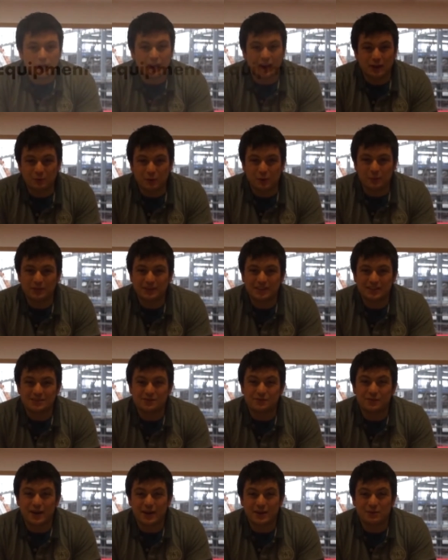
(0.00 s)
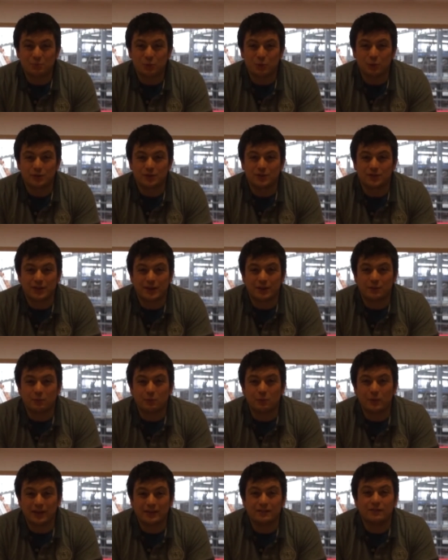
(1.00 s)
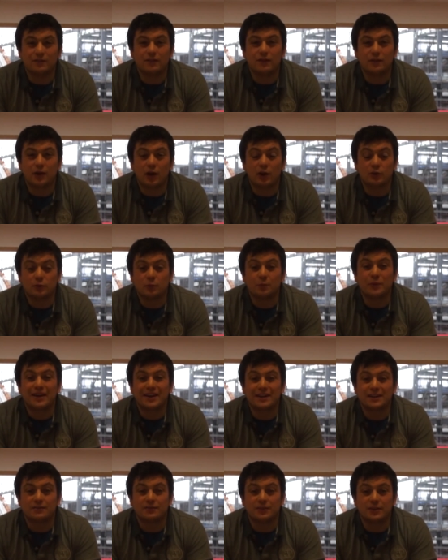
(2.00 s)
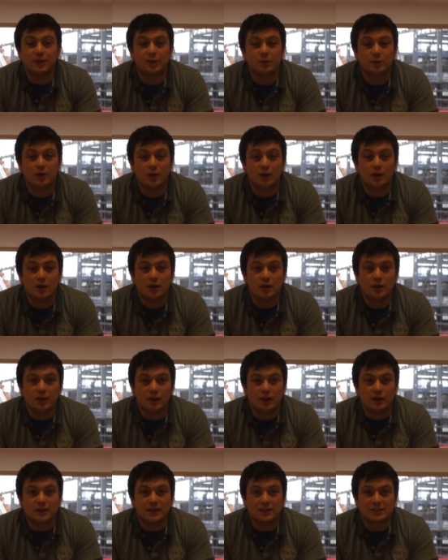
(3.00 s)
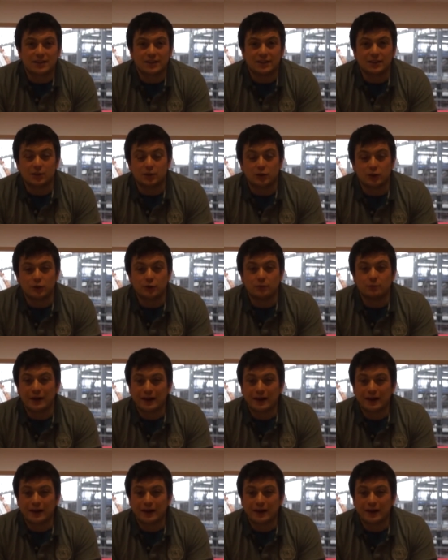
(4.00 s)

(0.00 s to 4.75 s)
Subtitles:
Equipment is a very important thing when out making a video. This can include